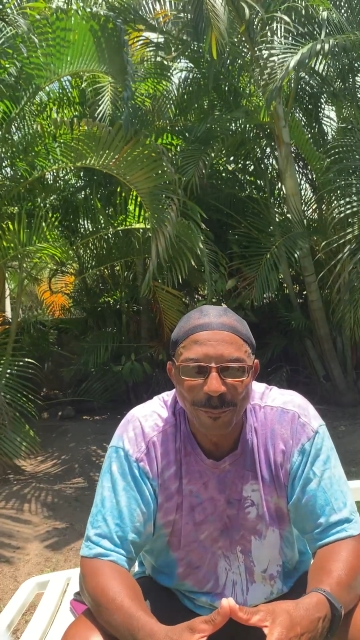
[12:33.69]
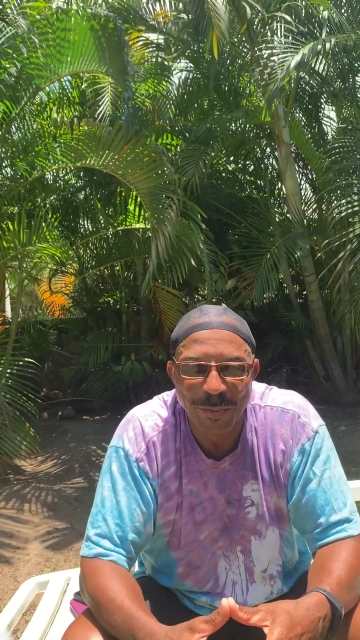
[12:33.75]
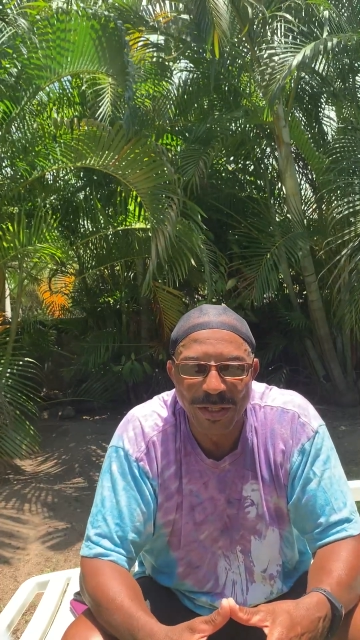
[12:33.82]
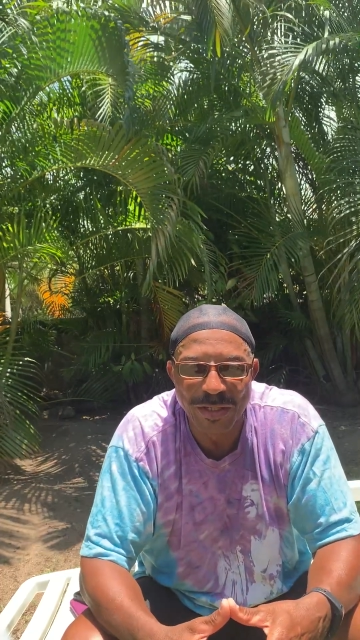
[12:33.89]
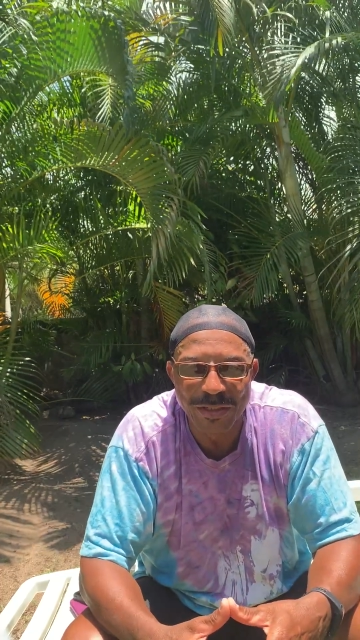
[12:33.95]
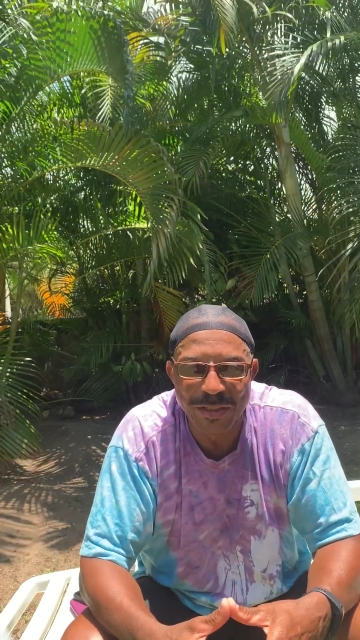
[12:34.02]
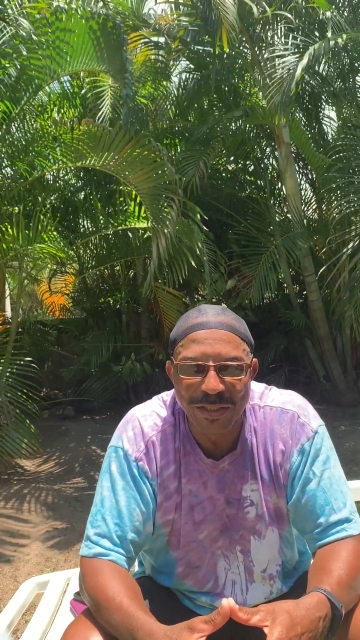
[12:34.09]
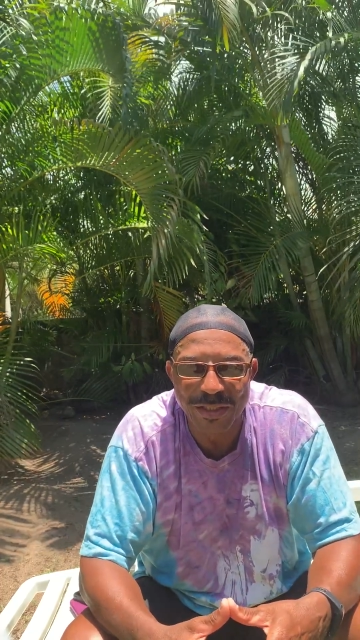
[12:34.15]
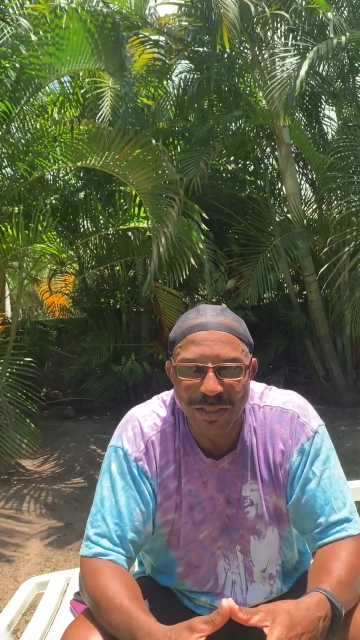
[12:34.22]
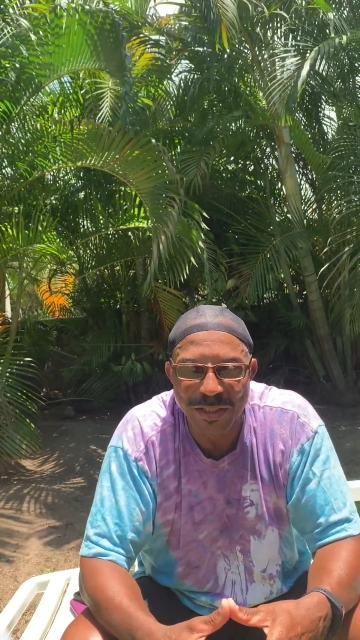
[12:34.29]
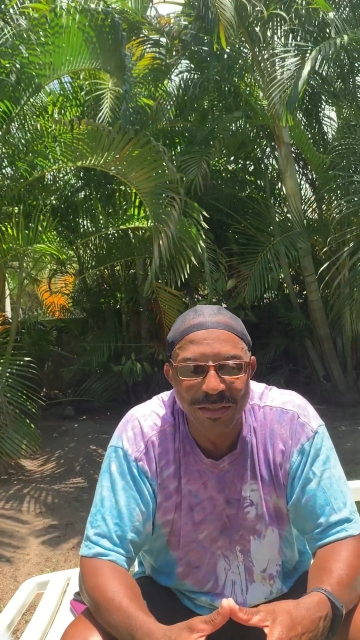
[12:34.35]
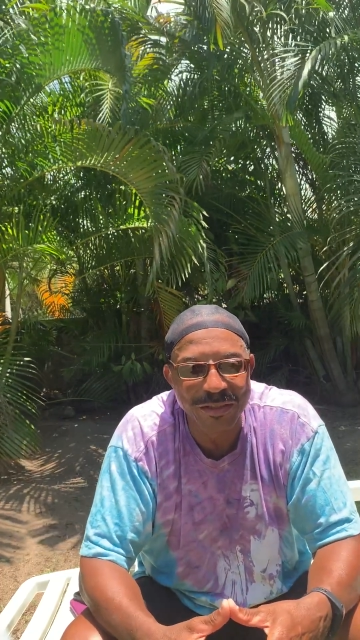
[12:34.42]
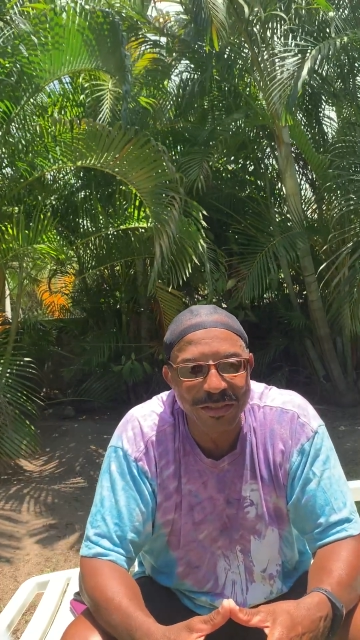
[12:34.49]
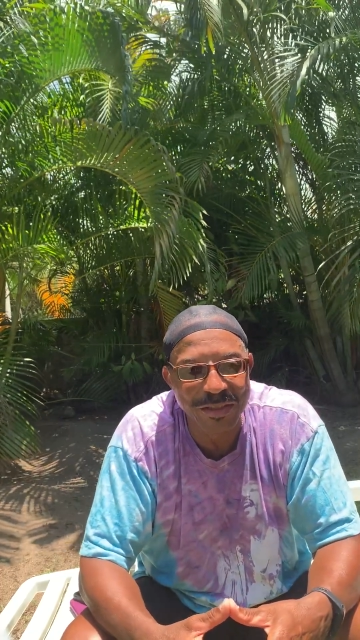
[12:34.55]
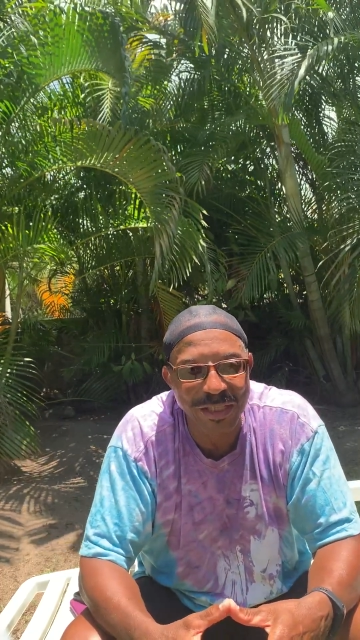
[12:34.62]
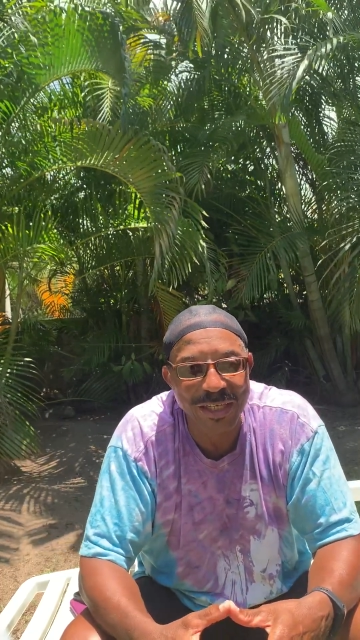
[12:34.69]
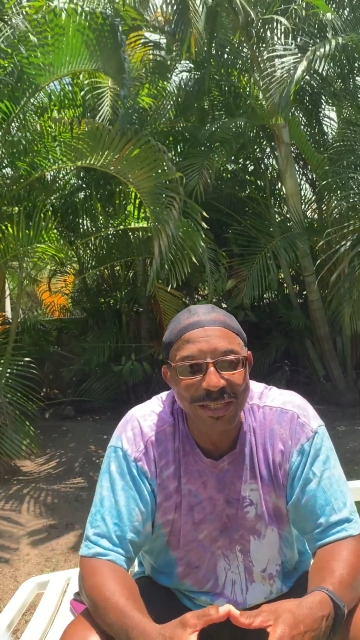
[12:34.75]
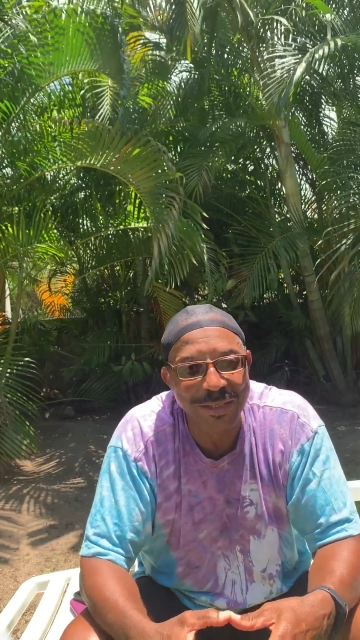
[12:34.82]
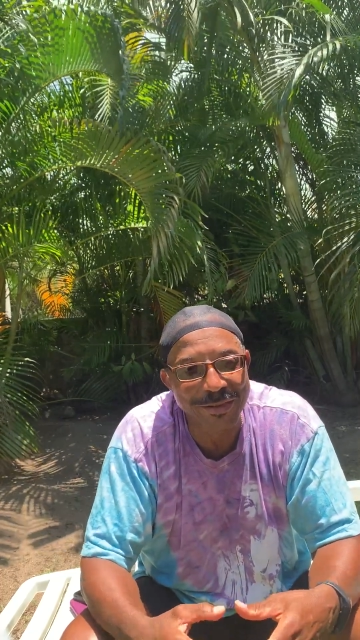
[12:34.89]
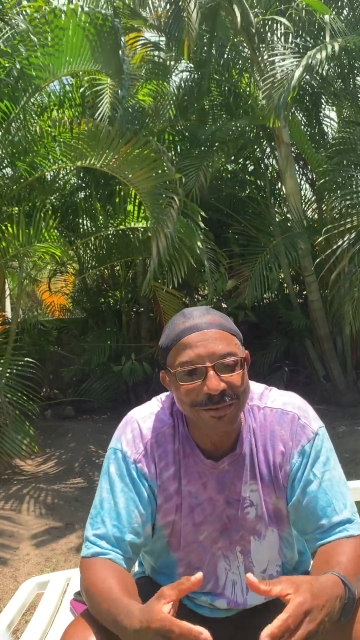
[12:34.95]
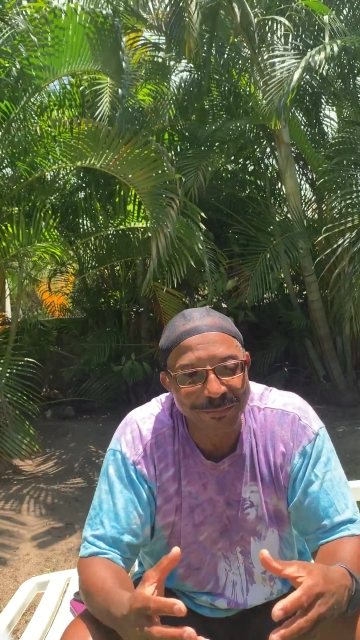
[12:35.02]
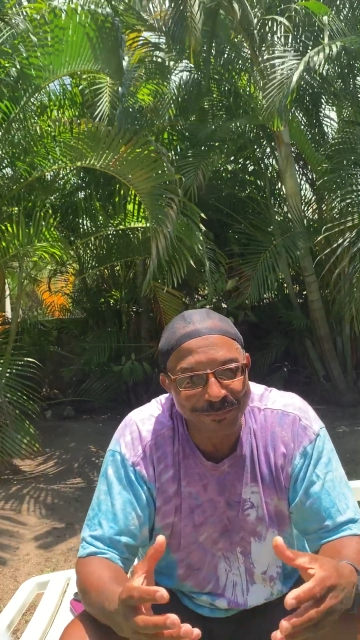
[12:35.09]
But it is
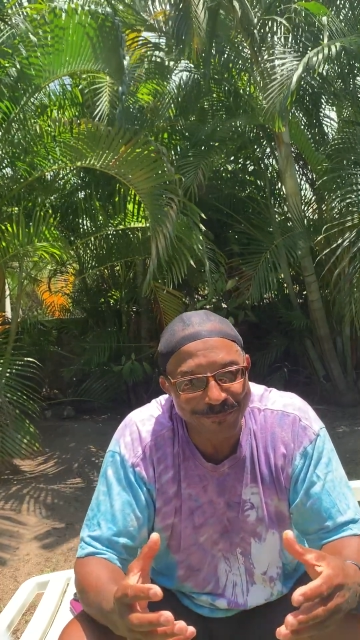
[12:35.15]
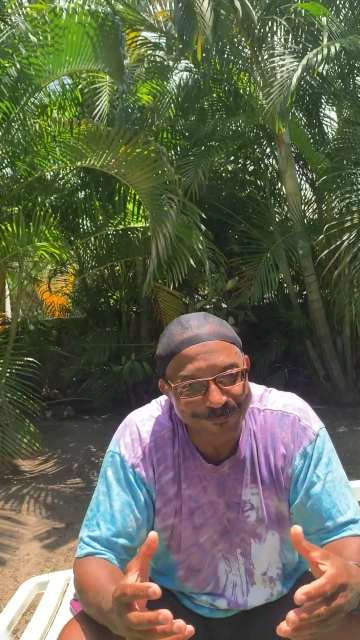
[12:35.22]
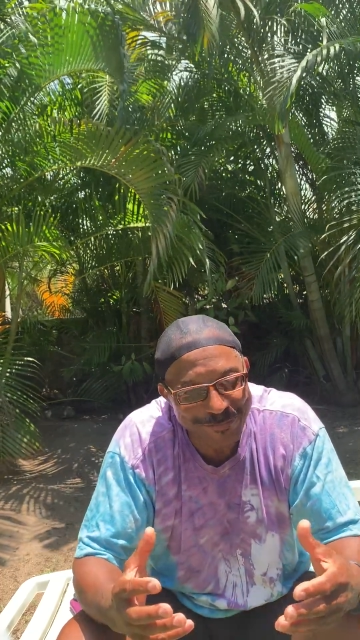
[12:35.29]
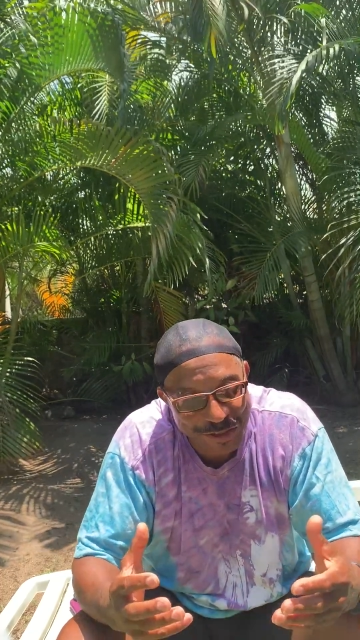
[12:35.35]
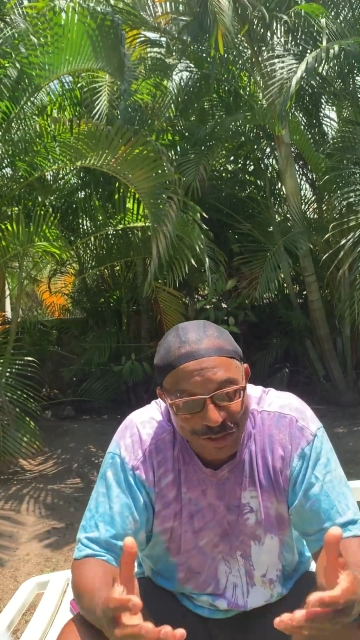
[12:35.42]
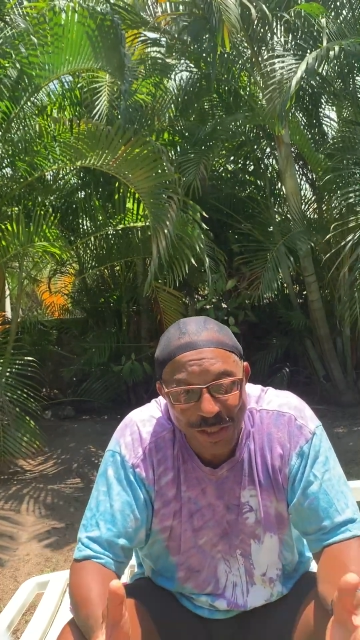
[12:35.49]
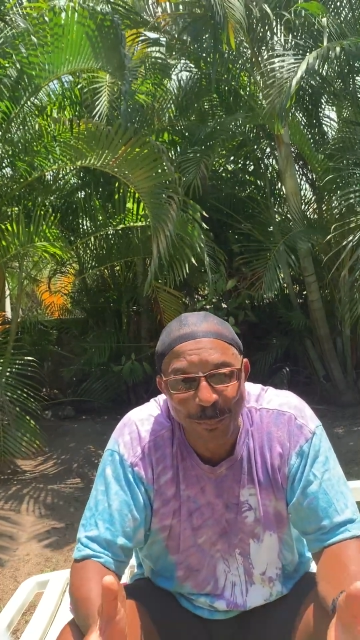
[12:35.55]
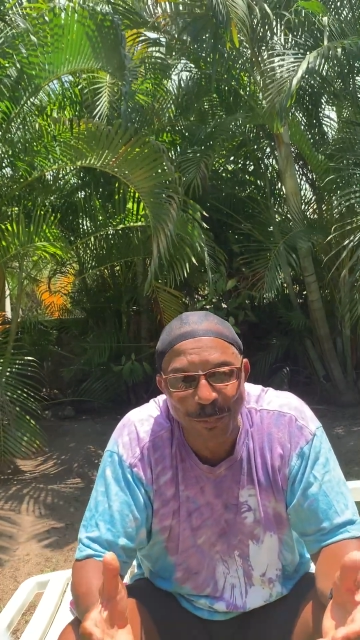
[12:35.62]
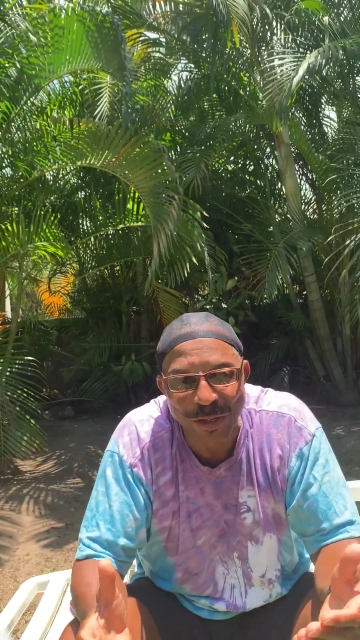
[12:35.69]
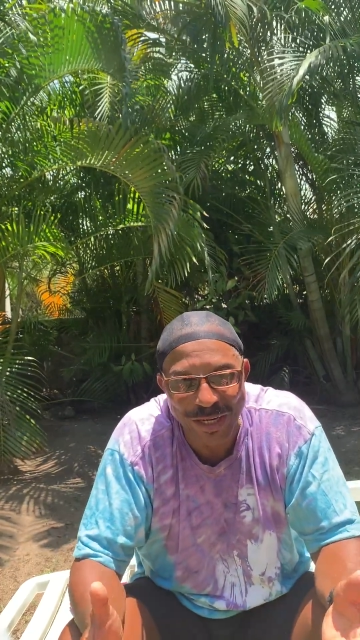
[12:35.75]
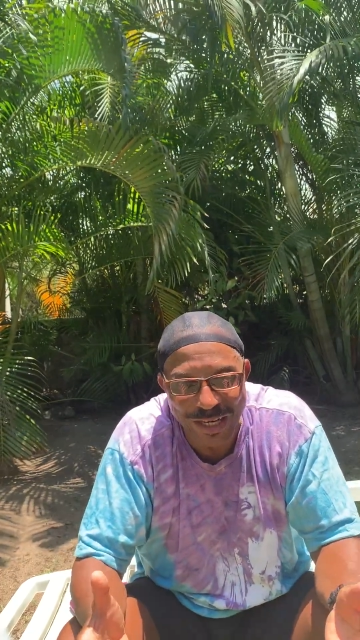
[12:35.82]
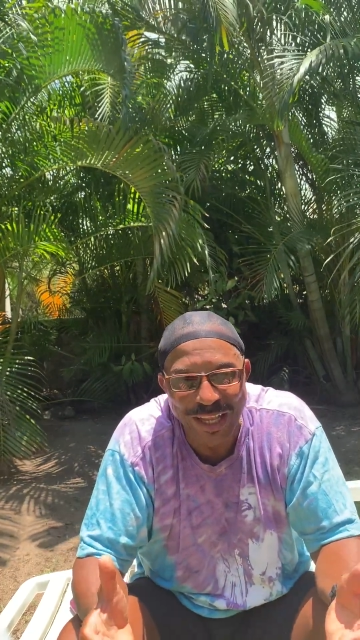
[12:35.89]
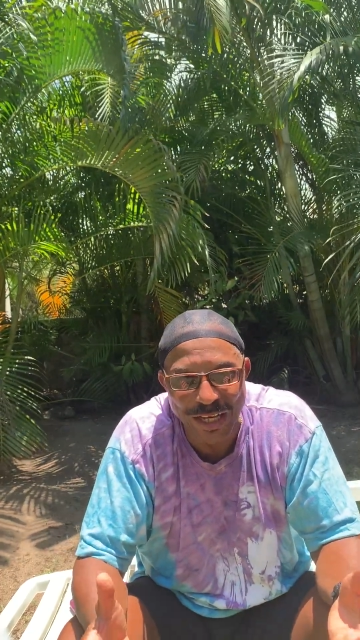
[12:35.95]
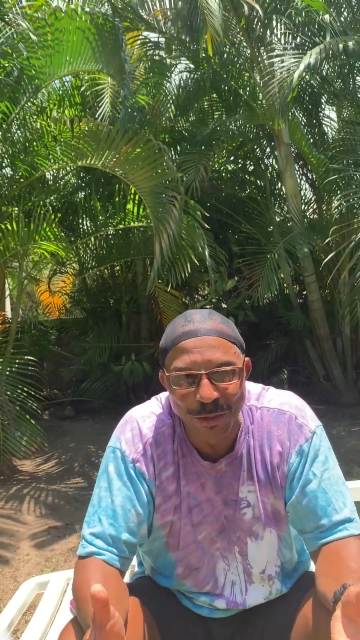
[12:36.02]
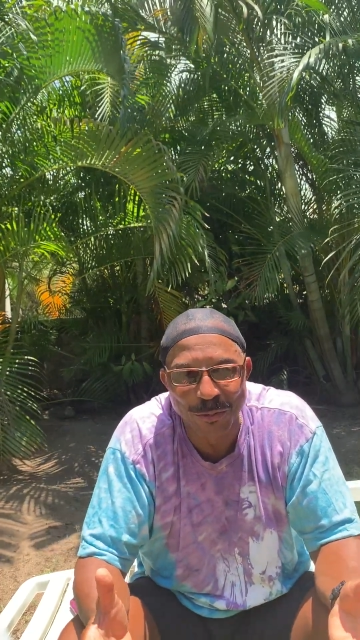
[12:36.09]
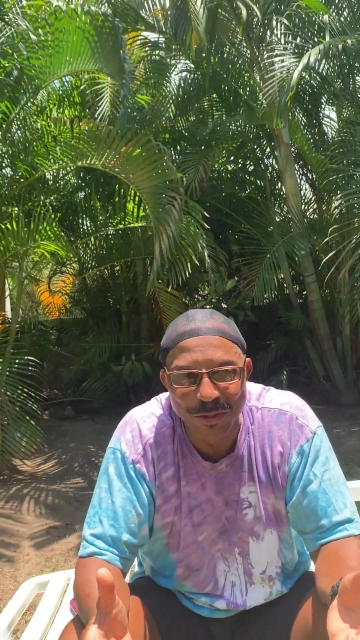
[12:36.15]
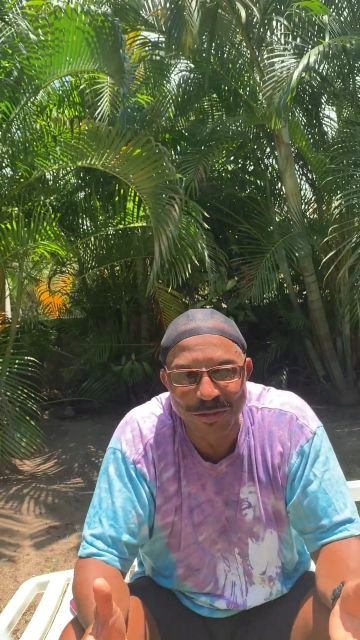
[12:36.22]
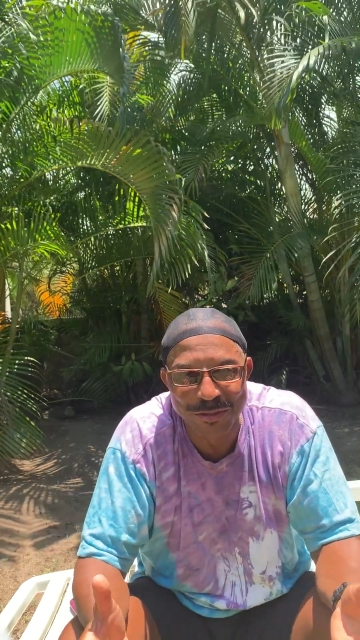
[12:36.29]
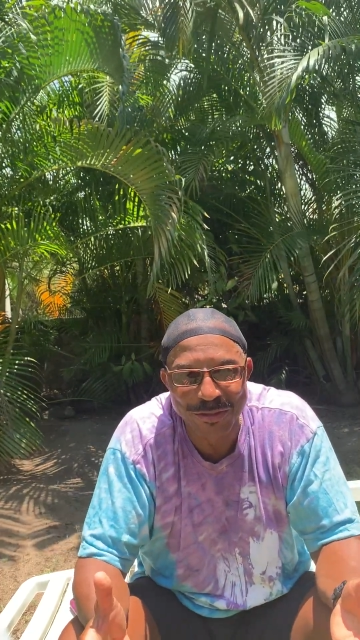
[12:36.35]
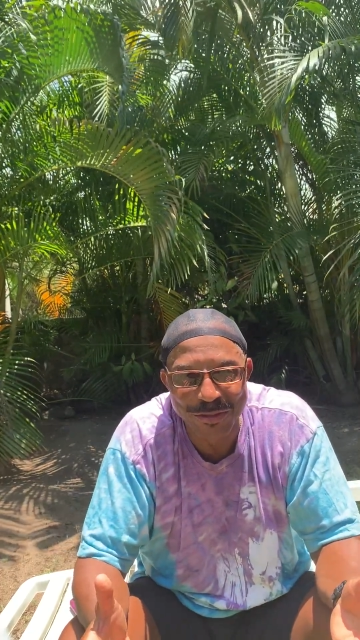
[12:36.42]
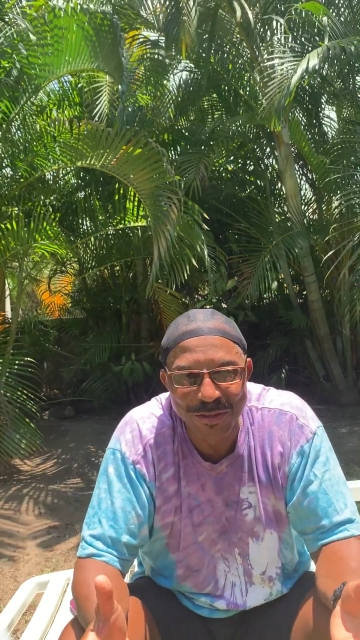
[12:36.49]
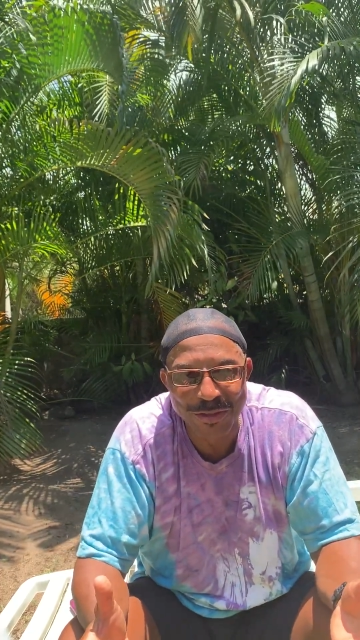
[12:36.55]
a separate language